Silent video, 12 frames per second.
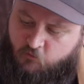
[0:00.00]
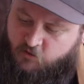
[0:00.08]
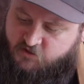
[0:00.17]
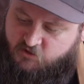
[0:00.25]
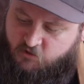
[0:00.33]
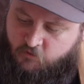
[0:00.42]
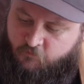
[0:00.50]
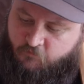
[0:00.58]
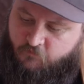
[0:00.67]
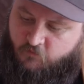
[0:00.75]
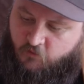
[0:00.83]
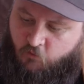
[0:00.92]
original
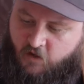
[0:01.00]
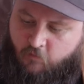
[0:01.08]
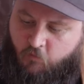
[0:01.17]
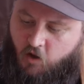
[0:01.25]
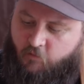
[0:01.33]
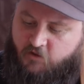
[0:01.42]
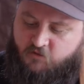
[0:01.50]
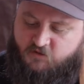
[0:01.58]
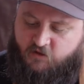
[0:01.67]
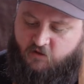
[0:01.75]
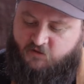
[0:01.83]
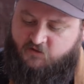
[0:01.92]
great barbecue
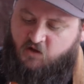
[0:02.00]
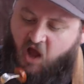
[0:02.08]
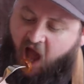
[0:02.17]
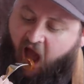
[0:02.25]
sauce.